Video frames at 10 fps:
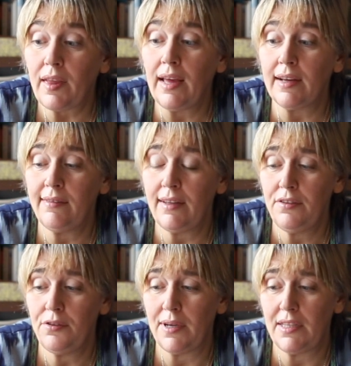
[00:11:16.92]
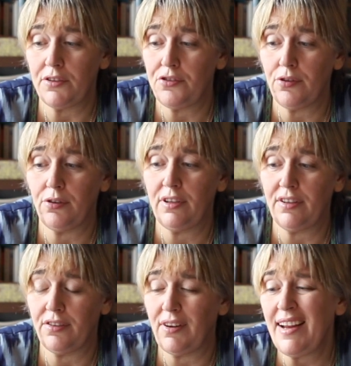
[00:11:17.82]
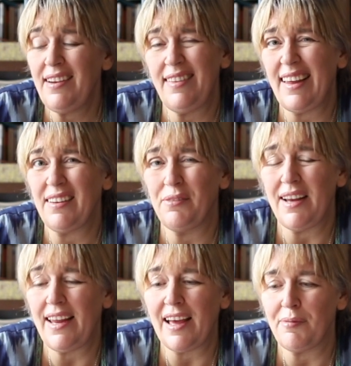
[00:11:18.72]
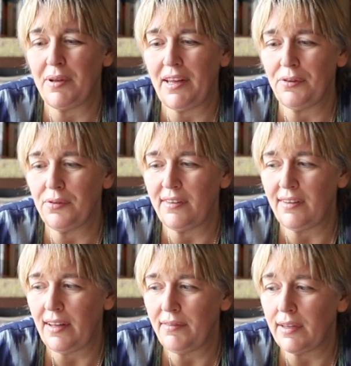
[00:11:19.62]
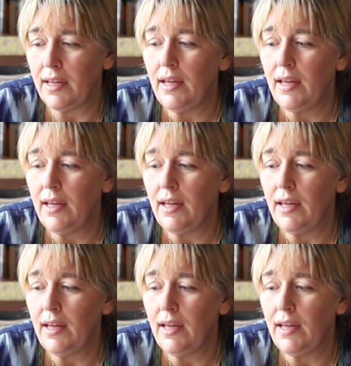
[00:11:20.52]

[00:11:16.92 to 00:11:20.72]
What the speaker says: accentuated shoulders or anything really happening to the sleeves.